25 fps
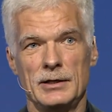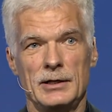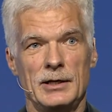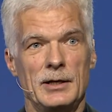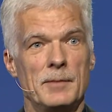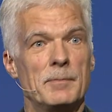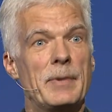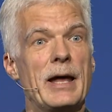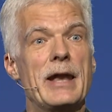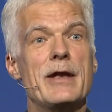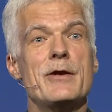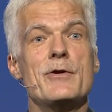
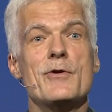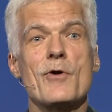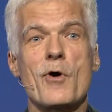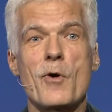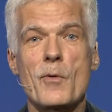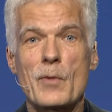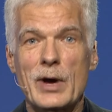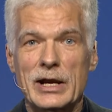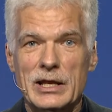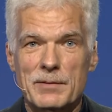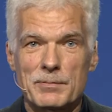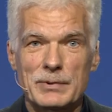But
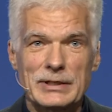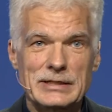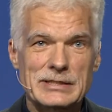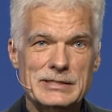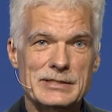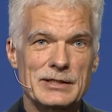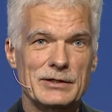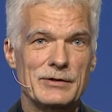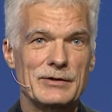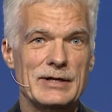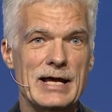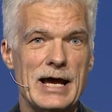nobody beats
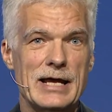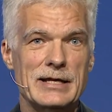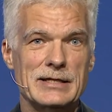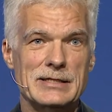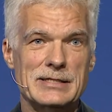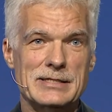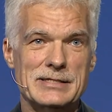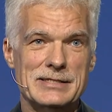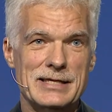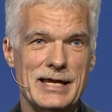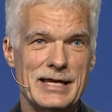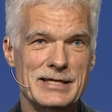the United
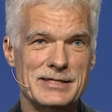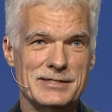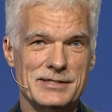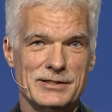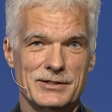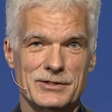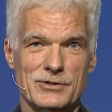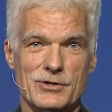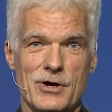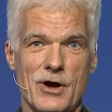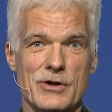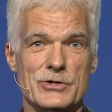States in
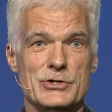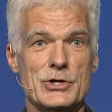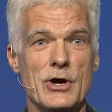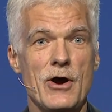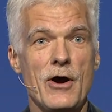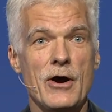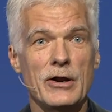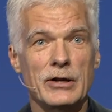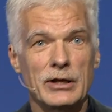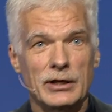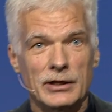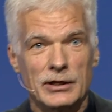
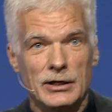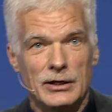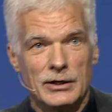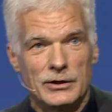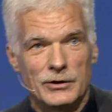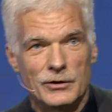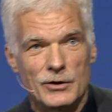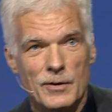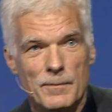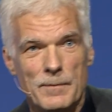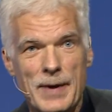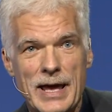turning
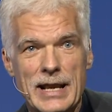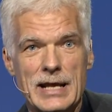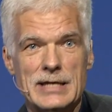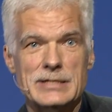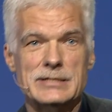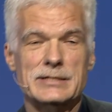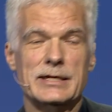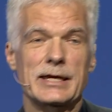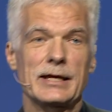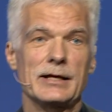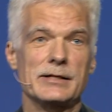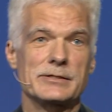better
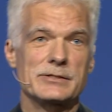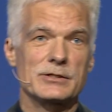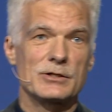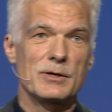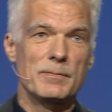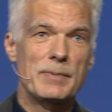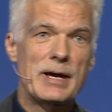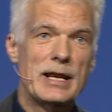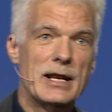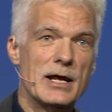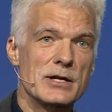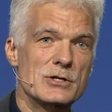skills into
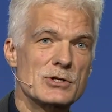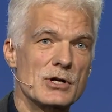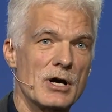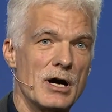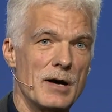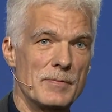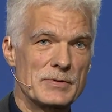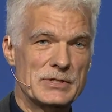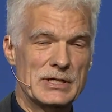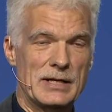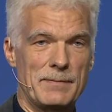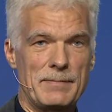better
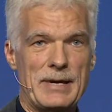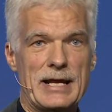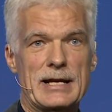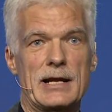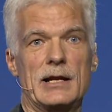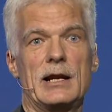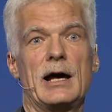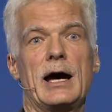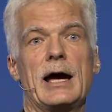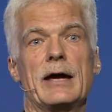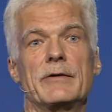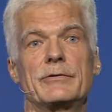jobs and better
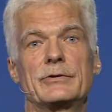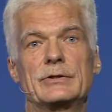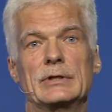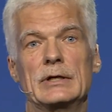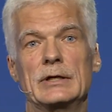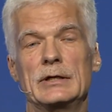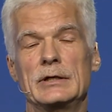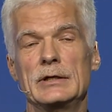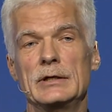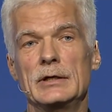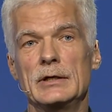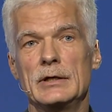lives. No?
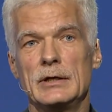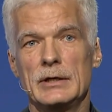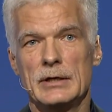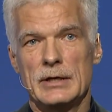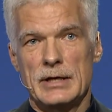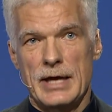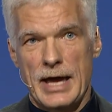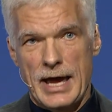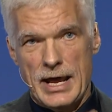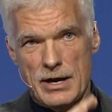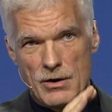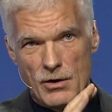
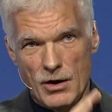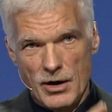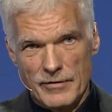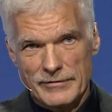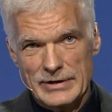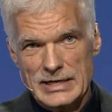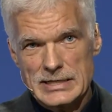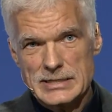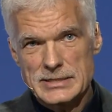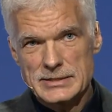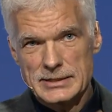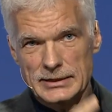And
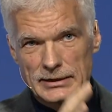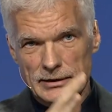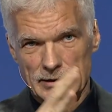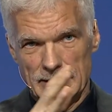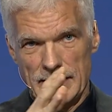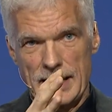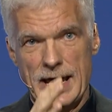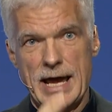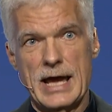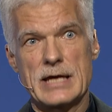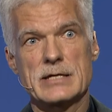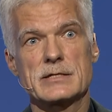Norway still
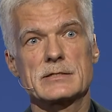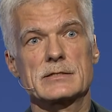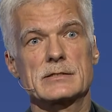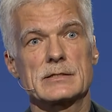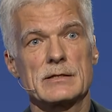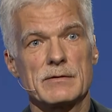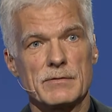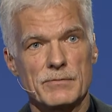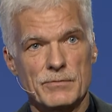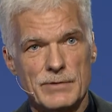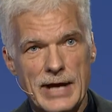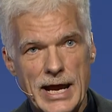has
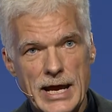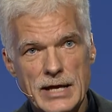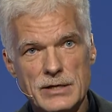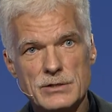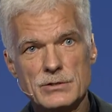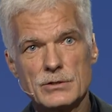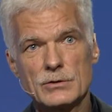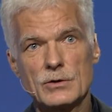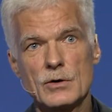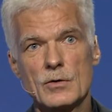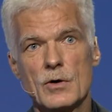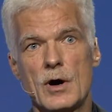a way
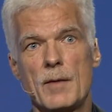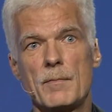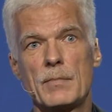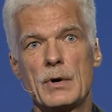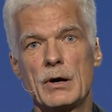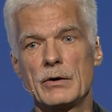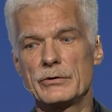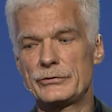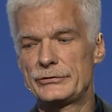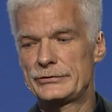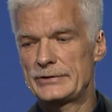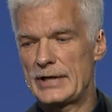to go on
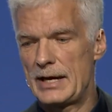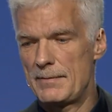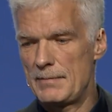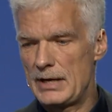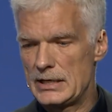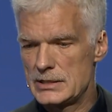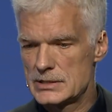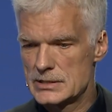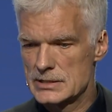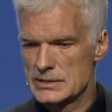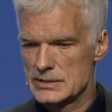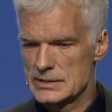both
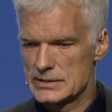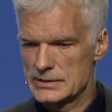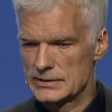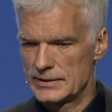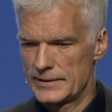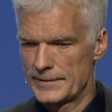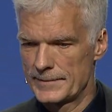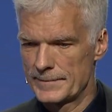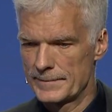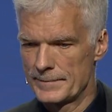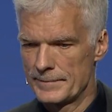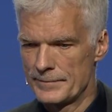dimensions. No?
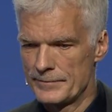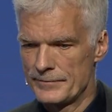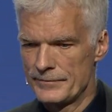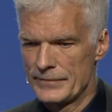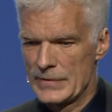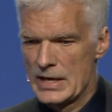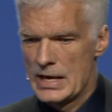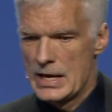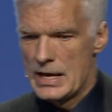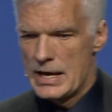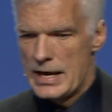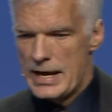
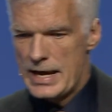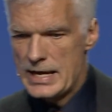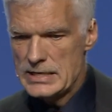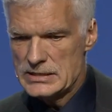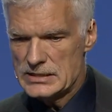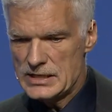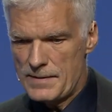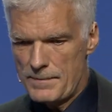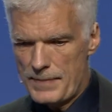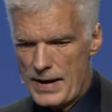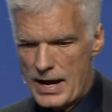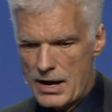It's
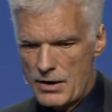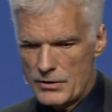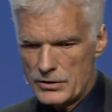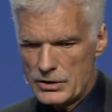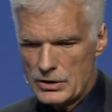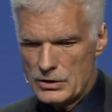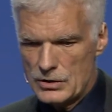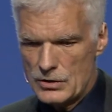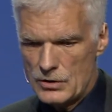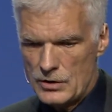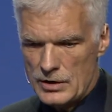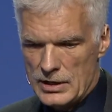about
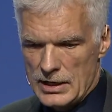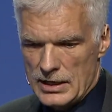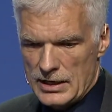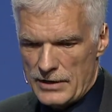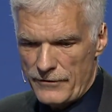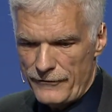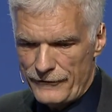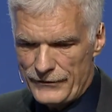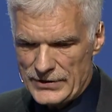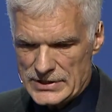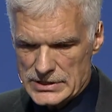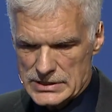
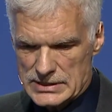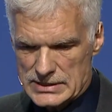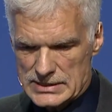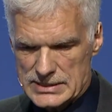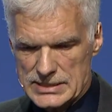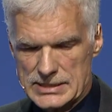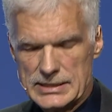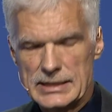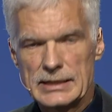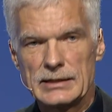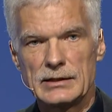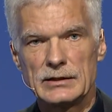efficient
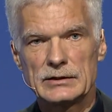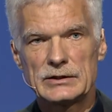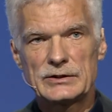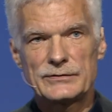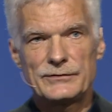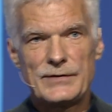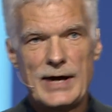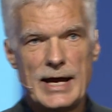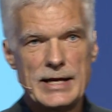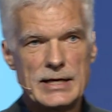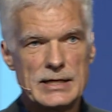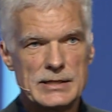skilled
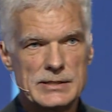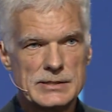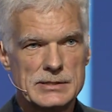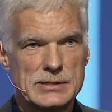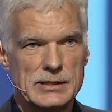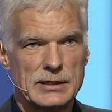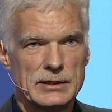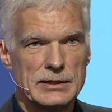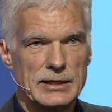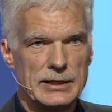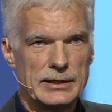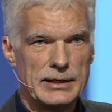
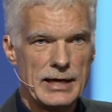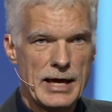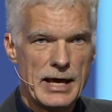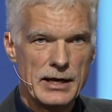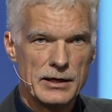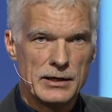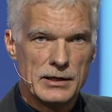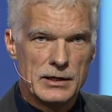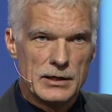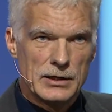financing. And again,